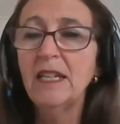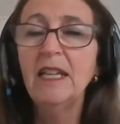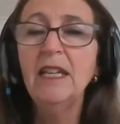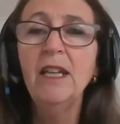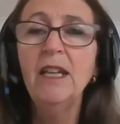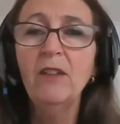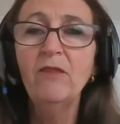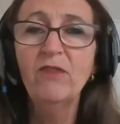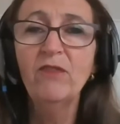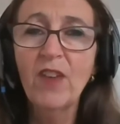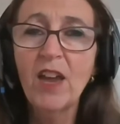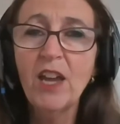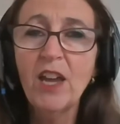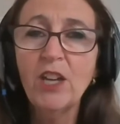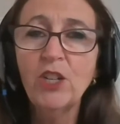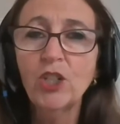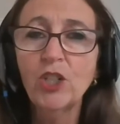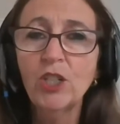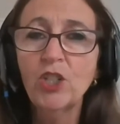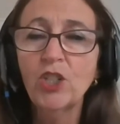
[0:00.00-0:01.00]

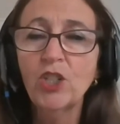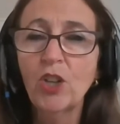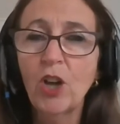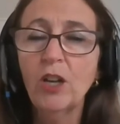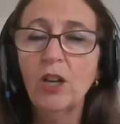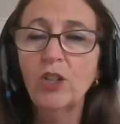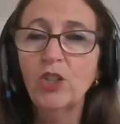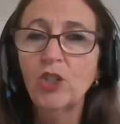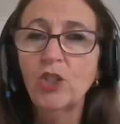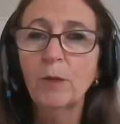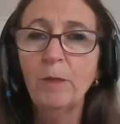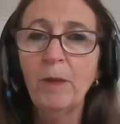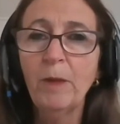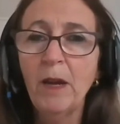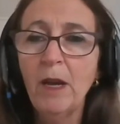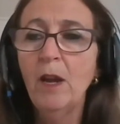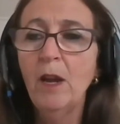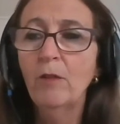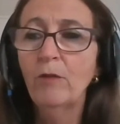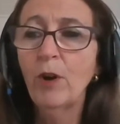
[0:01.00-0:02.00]
Innovation Scholarship
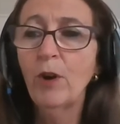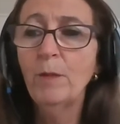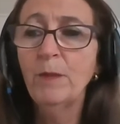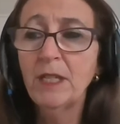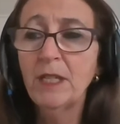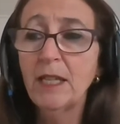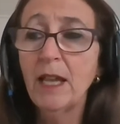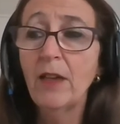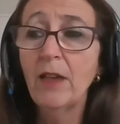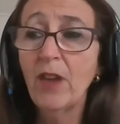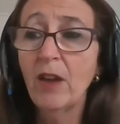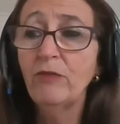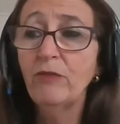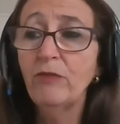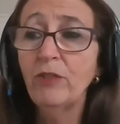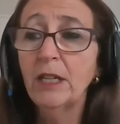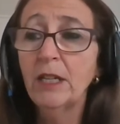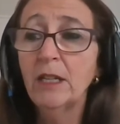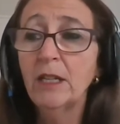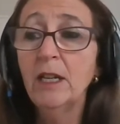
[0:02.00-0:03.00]
from the South
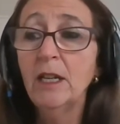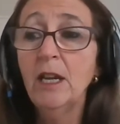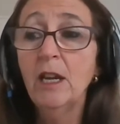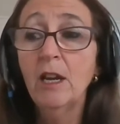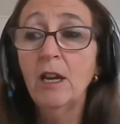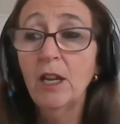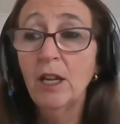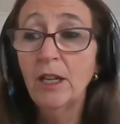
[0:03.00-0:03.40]
African